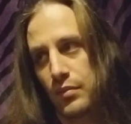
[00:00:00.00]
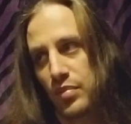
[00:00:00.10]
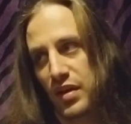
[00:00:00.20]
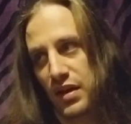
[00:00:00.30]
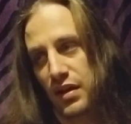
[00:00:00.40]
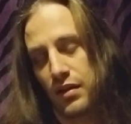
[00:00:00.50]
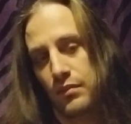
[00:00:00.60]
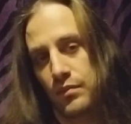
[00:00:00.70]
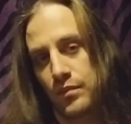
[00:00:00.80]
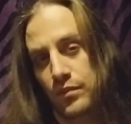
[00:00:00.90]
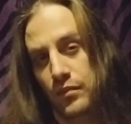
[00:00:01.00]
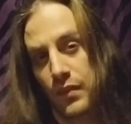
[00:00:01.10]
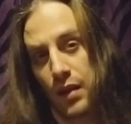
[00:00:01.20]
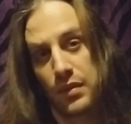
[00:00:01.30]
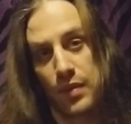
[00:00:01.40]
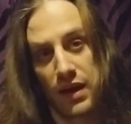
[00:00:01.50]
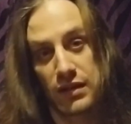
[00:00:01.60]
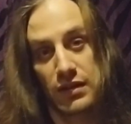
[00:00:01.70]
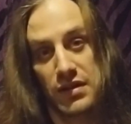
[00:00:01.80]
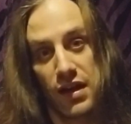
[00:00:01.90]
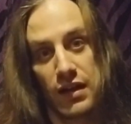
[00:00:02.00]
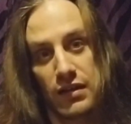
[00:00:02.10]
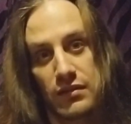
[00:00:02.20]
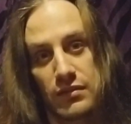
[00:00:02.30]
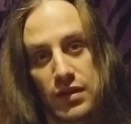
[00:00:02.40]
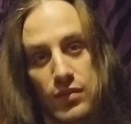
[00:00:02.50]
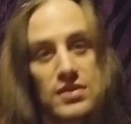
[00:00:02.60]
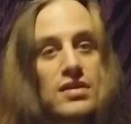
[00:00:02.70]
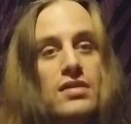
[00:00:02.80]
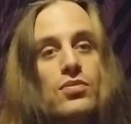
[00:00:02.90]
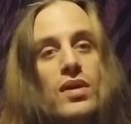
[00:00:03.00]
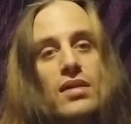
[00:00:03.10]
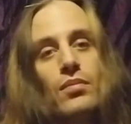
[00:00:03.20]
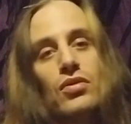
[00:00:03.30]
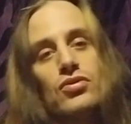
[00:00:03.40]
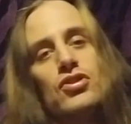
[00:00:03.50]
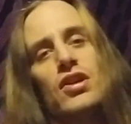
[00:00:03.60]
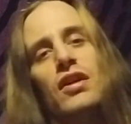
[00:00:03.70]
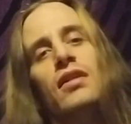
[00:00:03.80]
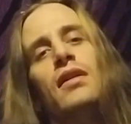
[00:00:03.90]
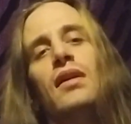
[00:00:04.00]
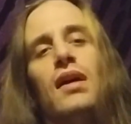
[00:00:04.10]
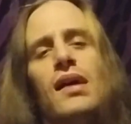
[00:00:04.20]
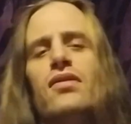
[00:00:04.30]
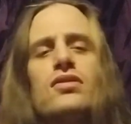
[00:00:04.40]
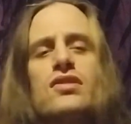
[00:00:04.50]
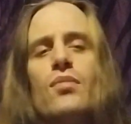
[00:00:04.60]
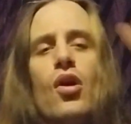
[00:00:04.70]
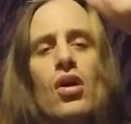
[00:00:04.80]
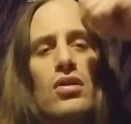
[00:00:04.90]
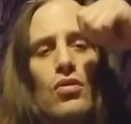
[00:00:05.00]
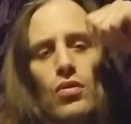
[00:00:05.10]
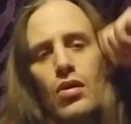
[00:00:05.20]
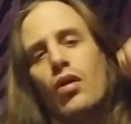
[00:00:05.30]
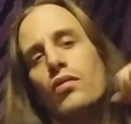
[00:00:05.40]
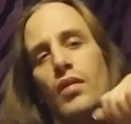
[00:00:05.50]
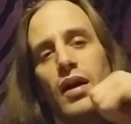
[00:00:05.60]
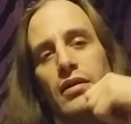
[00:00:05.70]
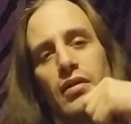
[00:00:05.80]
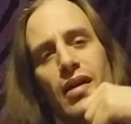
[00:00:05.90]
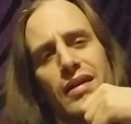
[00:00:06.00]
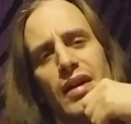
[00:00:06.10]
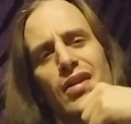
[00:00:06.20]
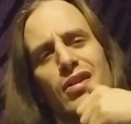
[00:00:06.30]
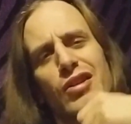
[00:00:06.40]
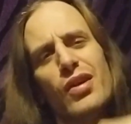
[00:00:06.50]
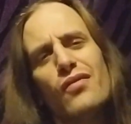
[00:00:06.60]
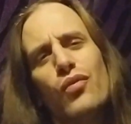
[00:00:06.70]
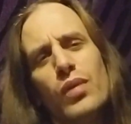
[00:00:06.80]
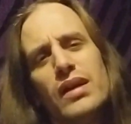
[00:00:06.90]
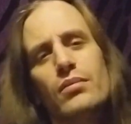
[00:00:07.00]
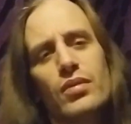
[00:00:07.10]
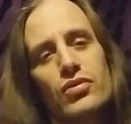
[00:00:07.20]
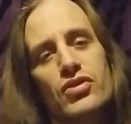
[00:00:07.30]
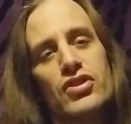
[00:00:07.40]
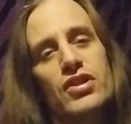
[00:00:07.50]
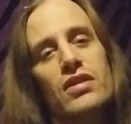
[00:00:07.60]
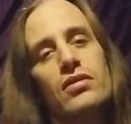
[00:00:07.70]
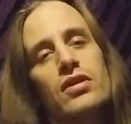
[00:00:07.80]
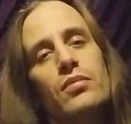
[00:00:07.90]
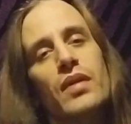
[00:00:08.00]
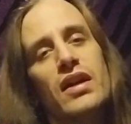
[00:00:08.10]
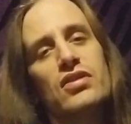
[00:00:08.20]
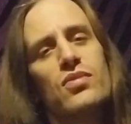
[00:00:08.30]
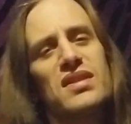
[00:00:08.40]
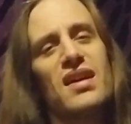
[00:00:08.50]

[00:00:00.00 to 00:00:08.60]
But back in the day, there wasn't this weeaboo shit. And if you're some hardcore alt-righter, how the hell do you have weeaboo shit on your page? What the